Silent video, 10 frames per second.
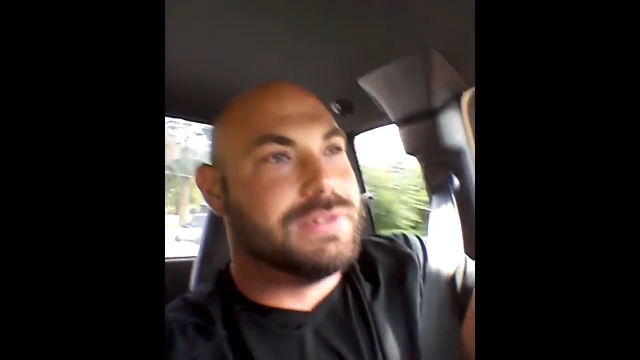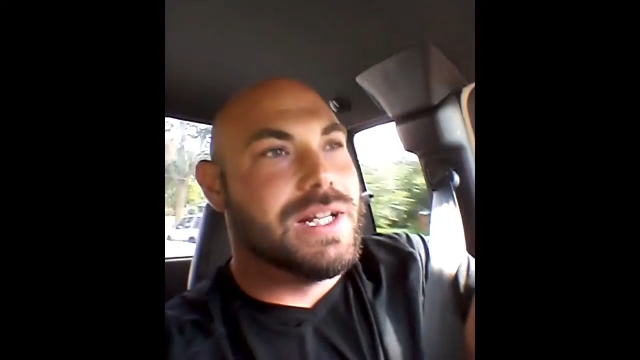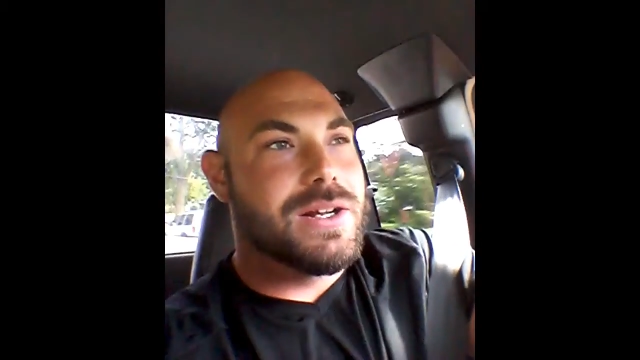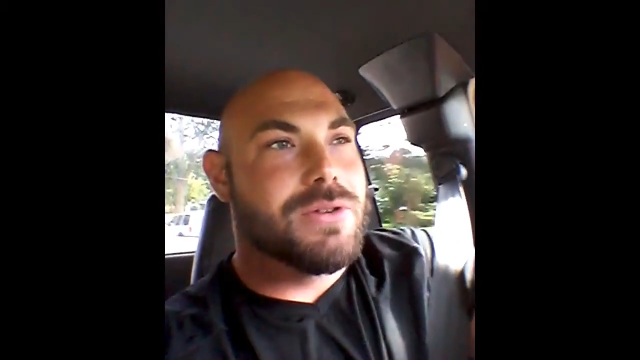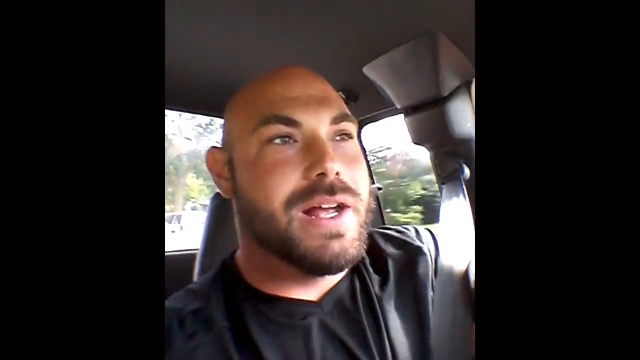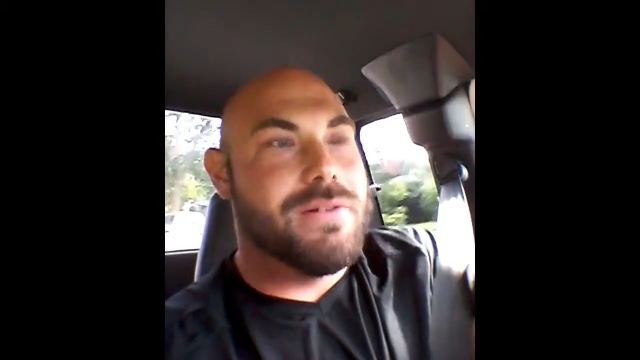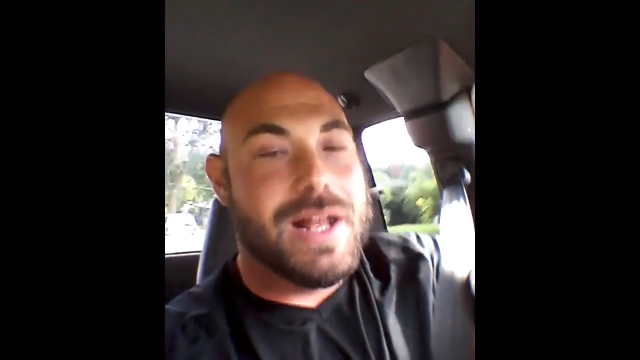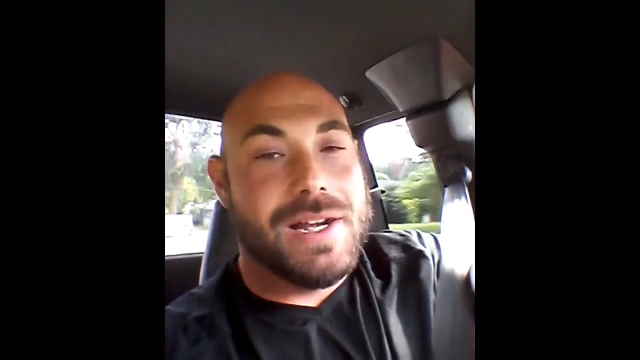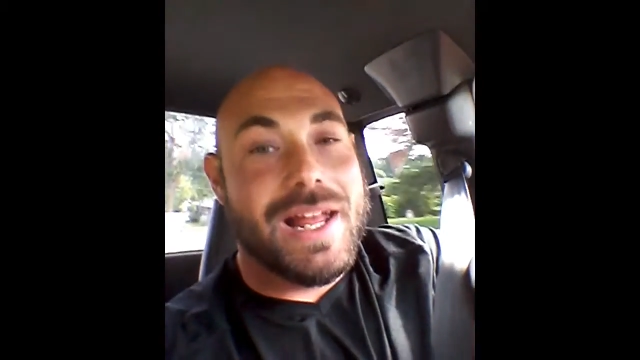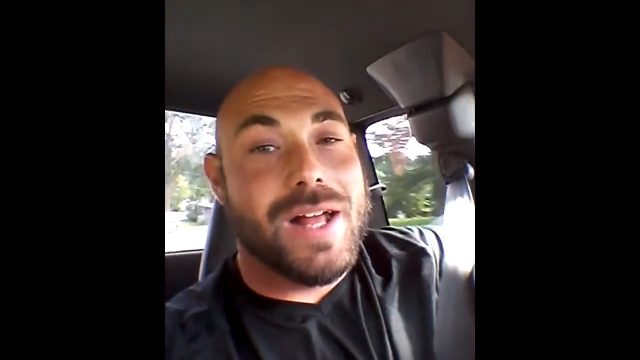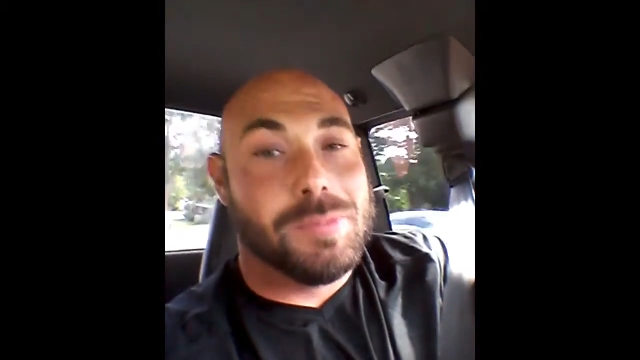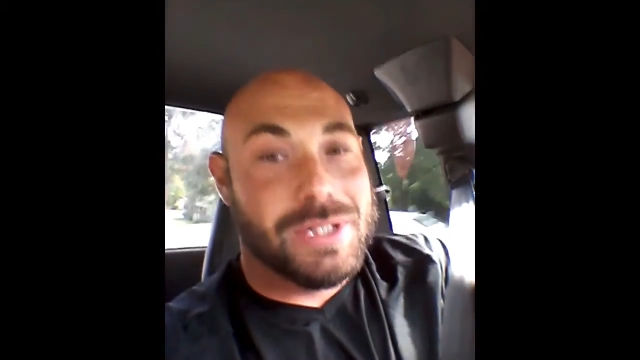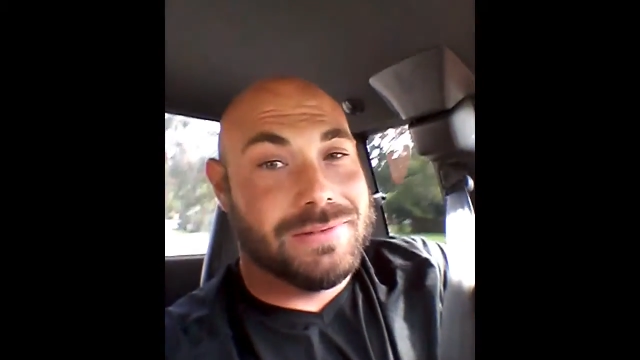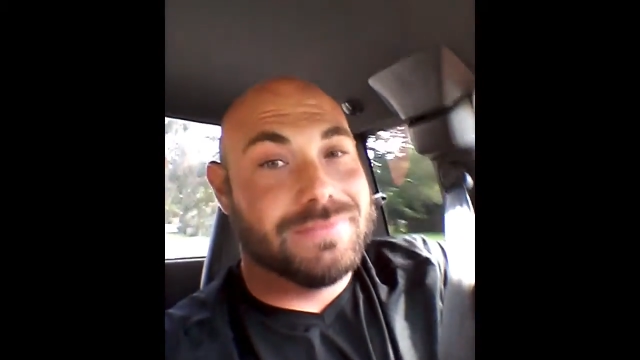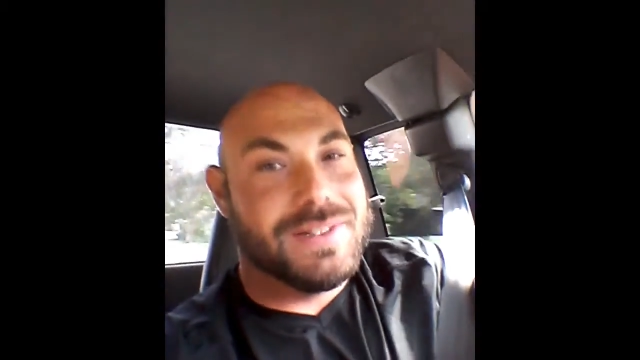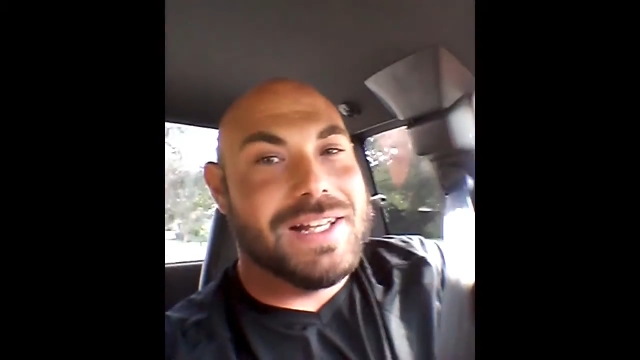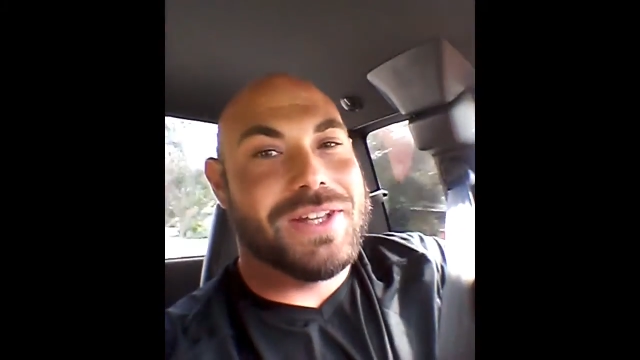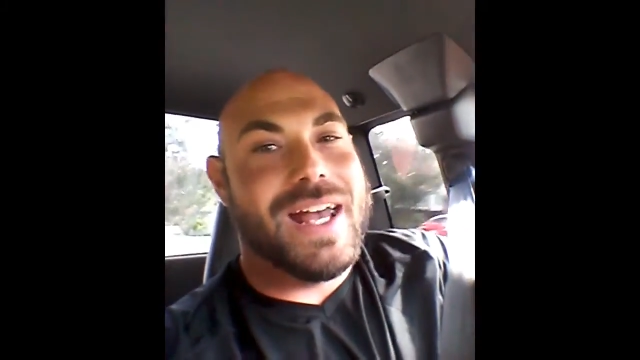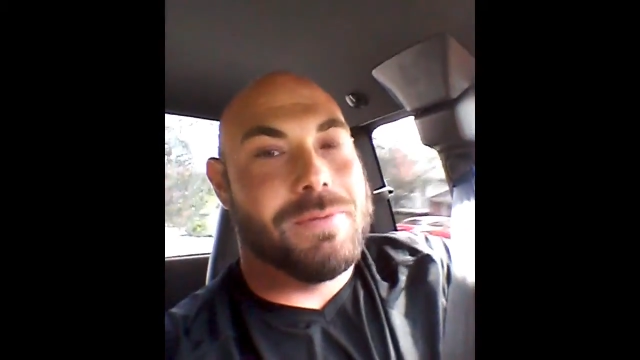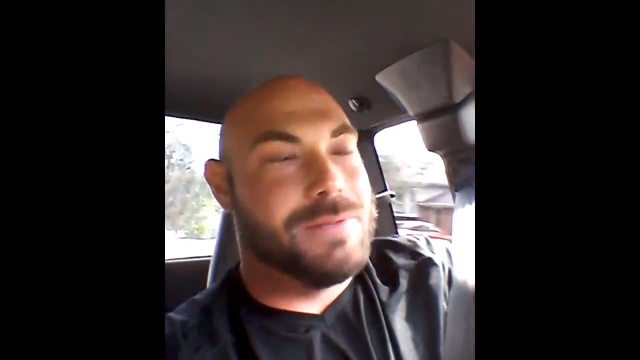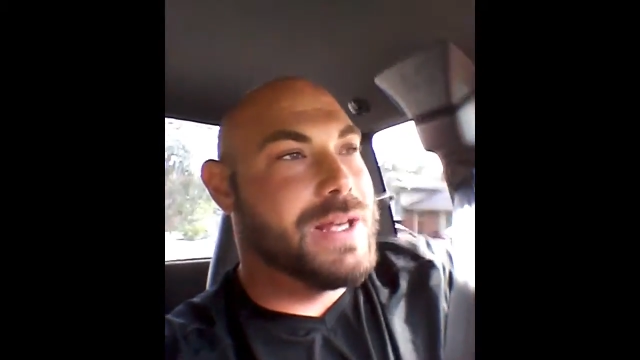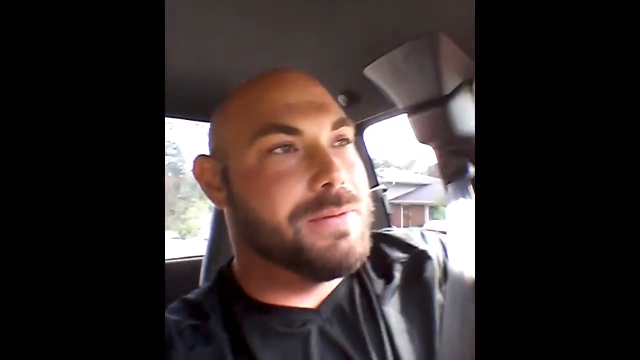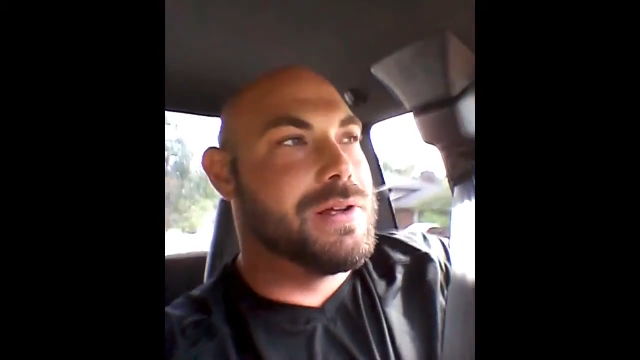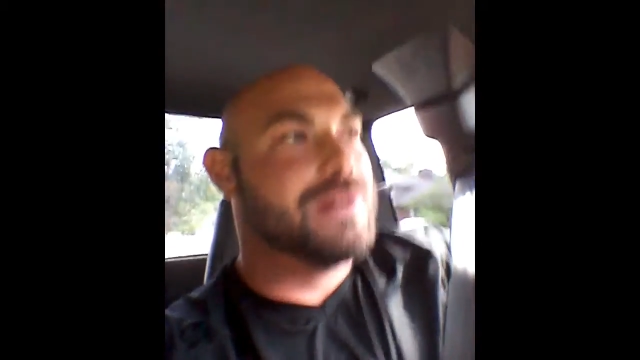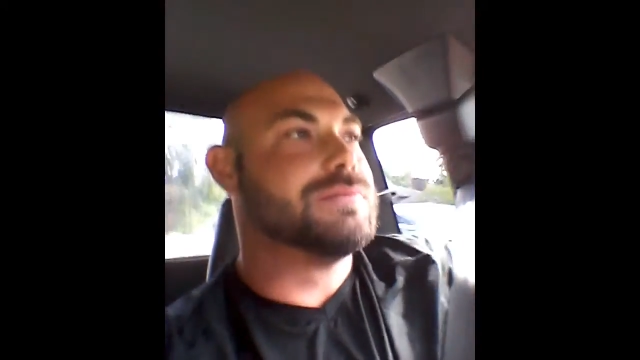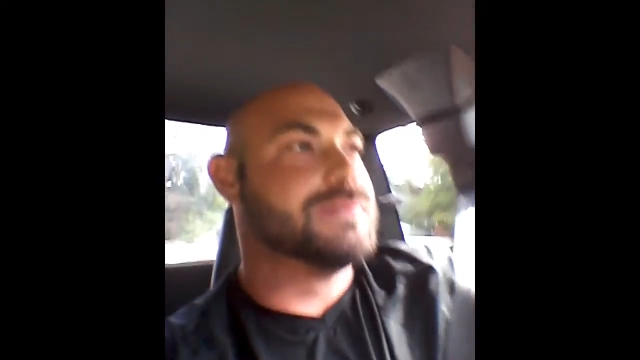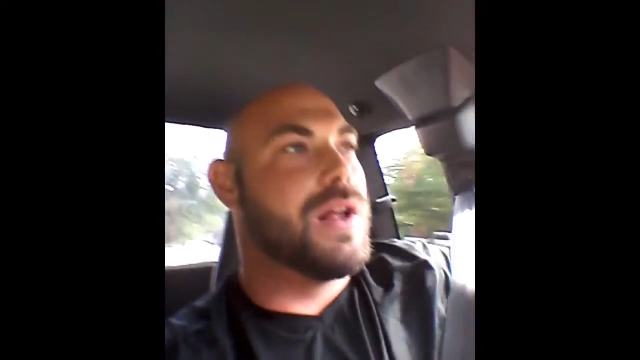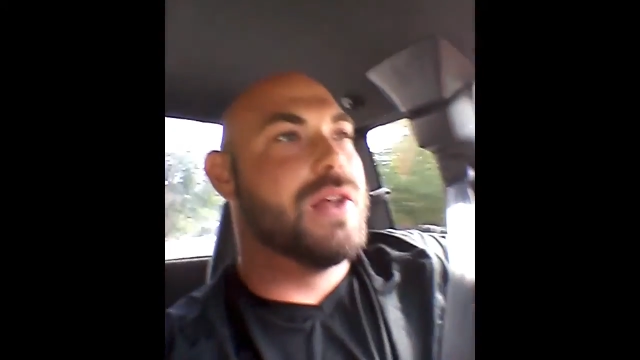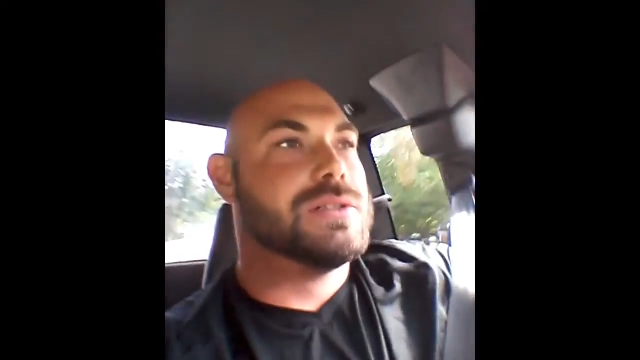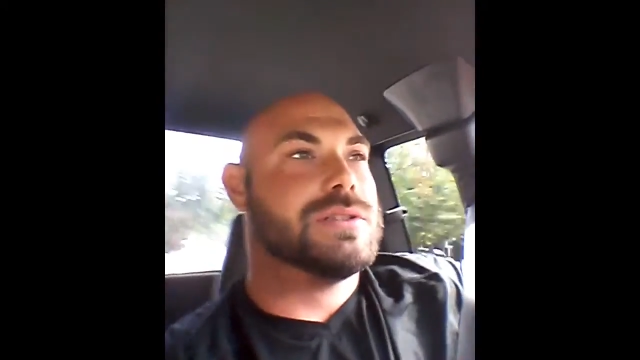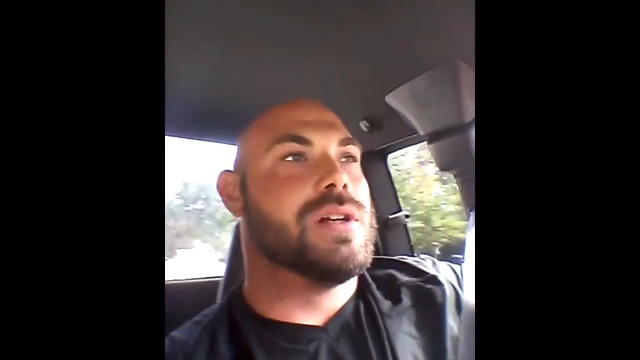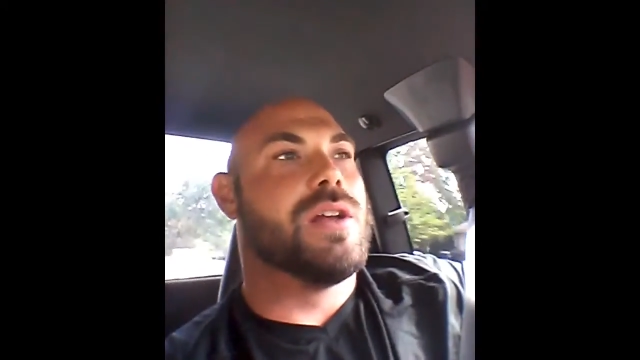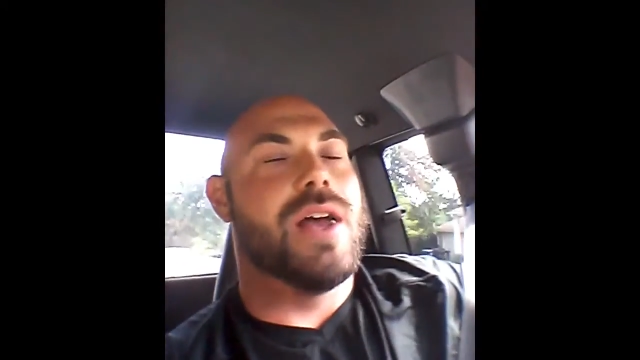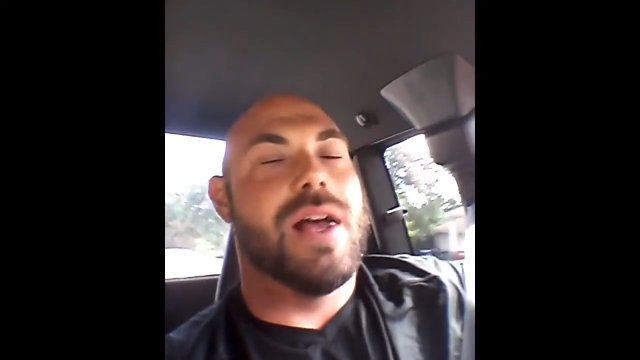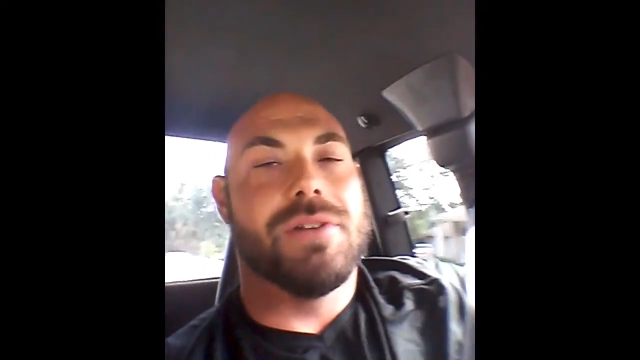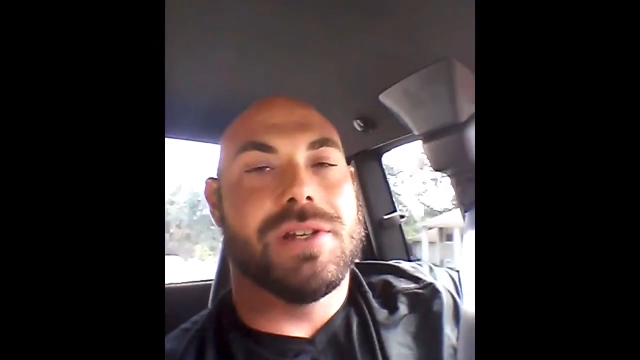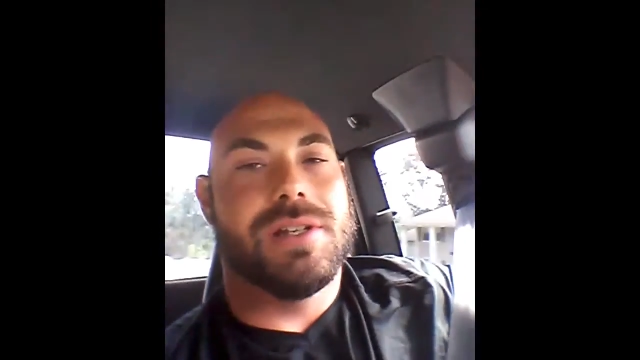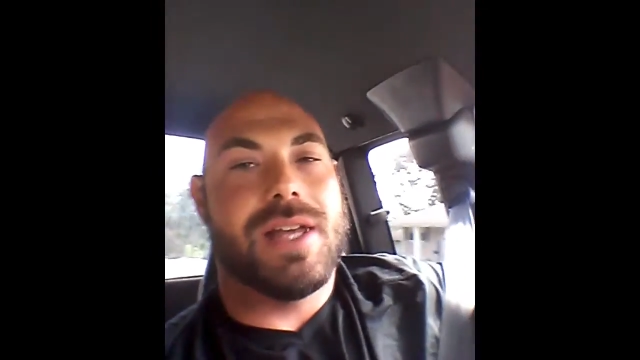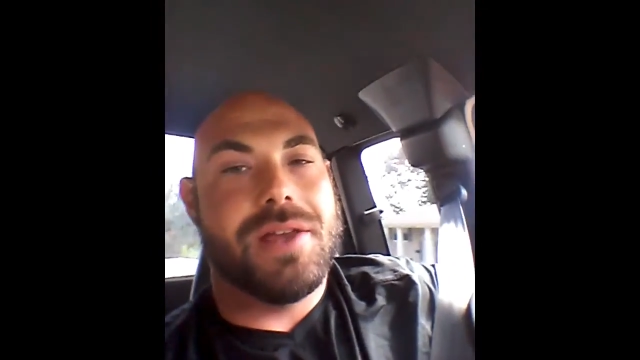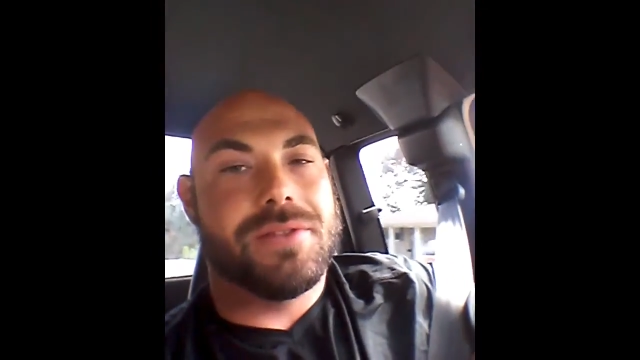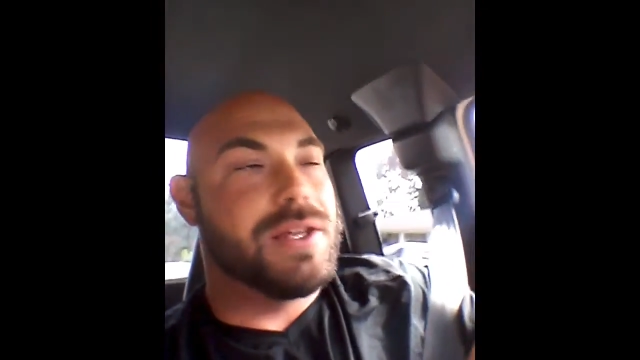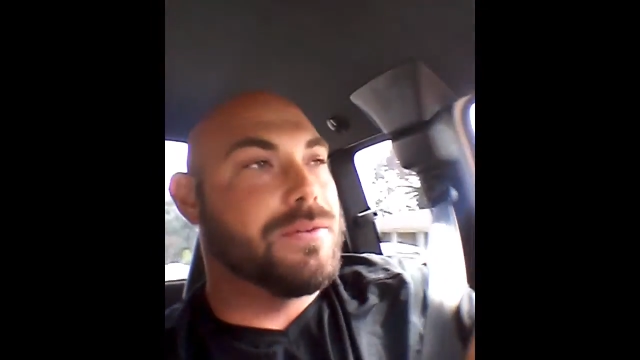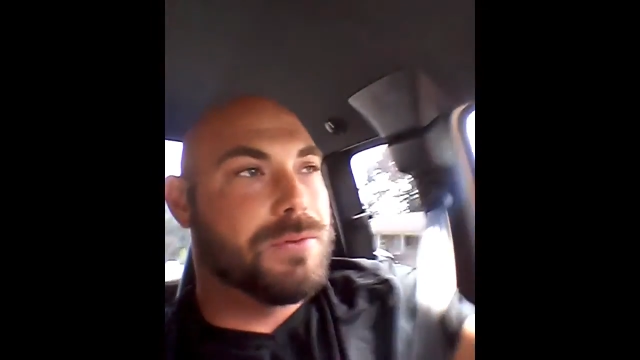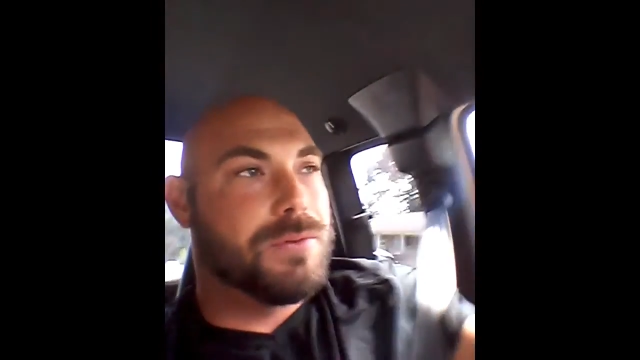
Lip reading: Not quite right now, but it's happening, baby. Y'all have a good day. Thank you